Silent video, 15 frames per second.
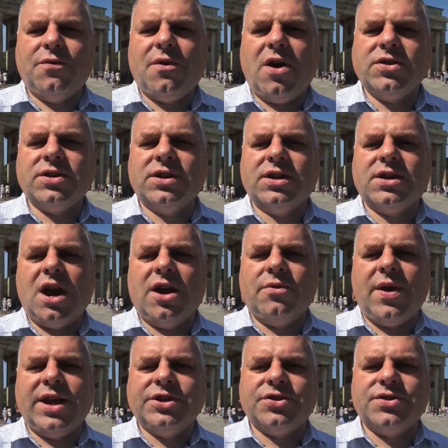Faulkner in Con
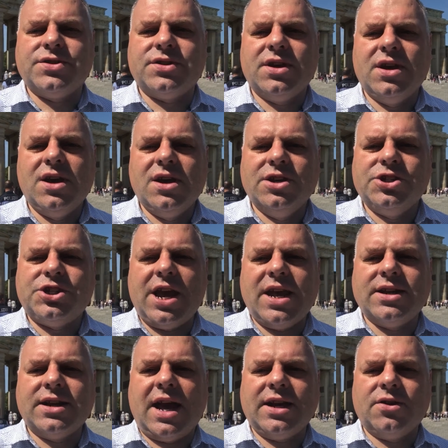Rangers,
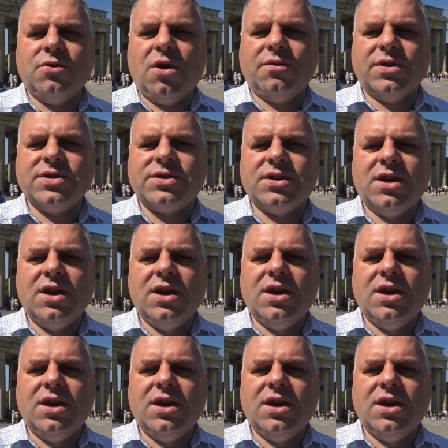Shane and Ackle Rovers,